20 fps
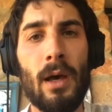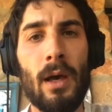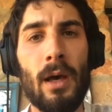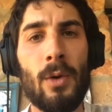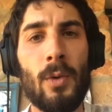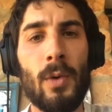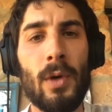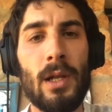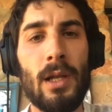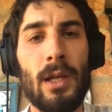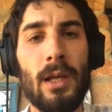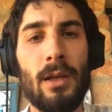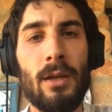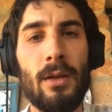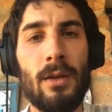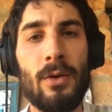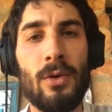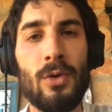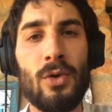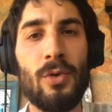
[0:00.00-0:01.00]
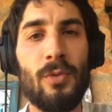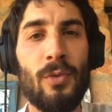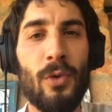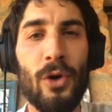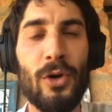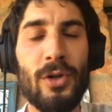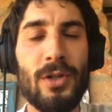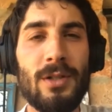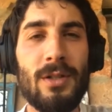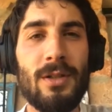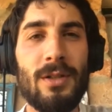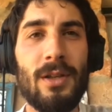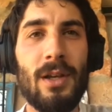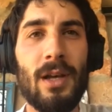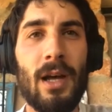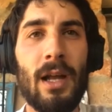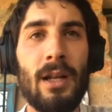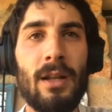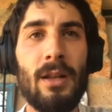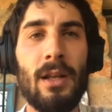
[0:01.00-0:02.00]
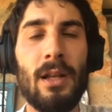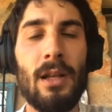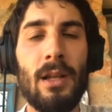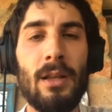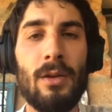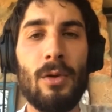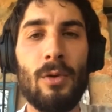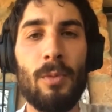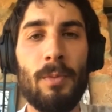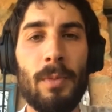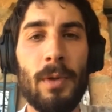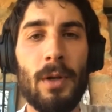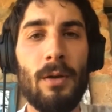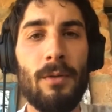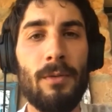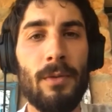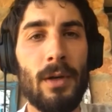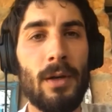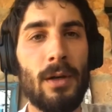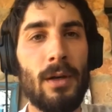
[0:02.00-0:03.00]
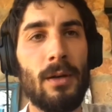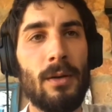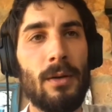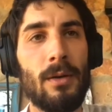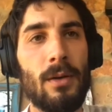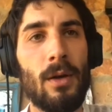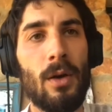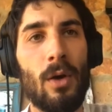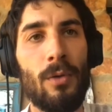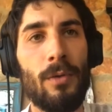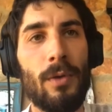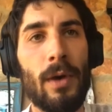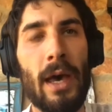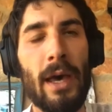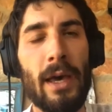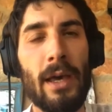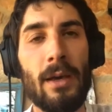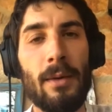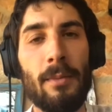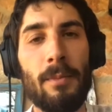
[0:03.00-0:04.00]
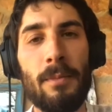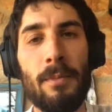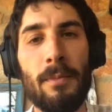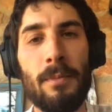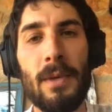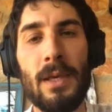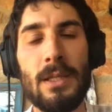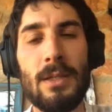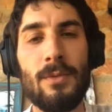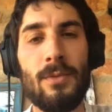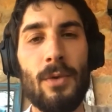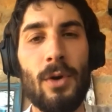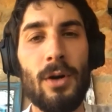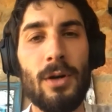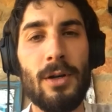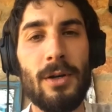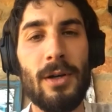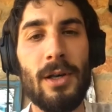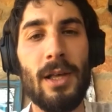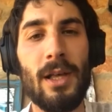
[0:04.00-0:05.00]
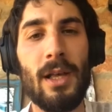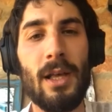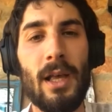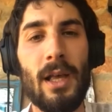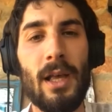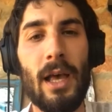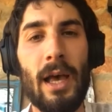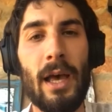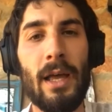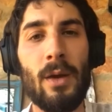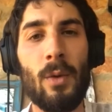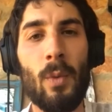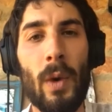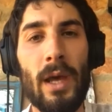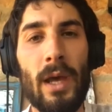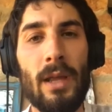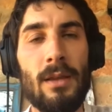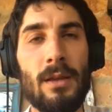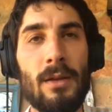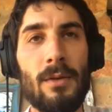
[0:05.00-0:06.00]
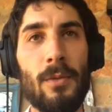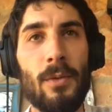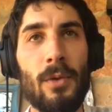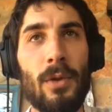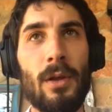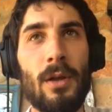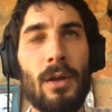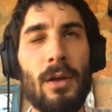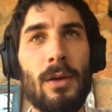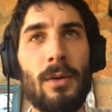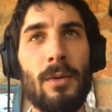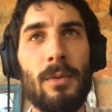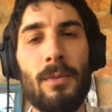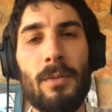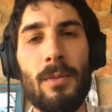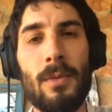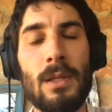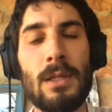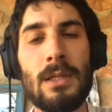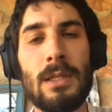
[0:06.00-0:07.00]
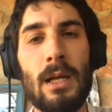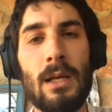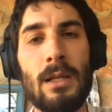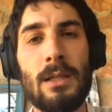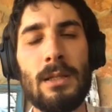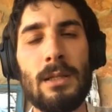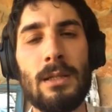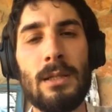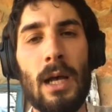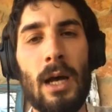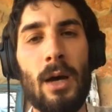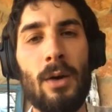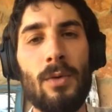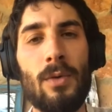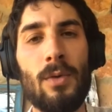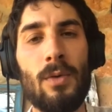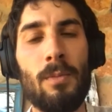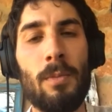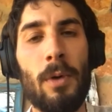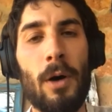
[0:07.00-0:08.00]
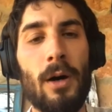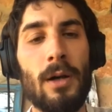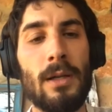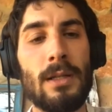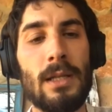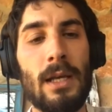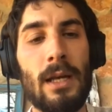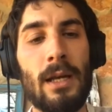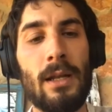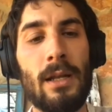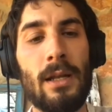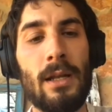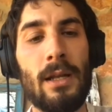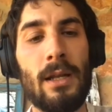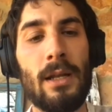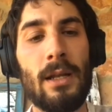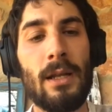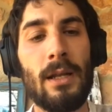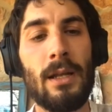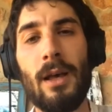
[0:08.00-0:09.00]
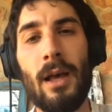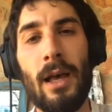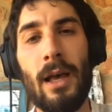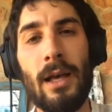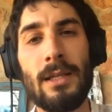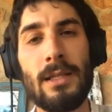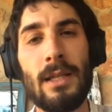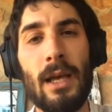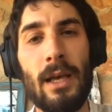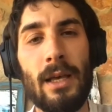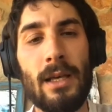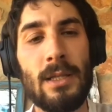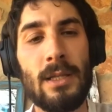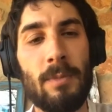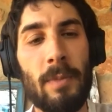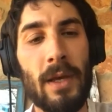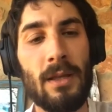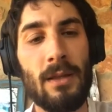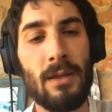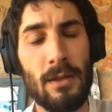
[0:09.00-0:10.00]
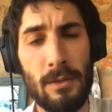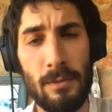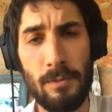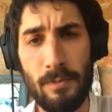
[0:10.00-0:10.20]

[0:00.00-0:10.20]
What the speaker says: quickly traversed under a little bit of a overhang piece of rock and waited for the sound to pass. And as I expected,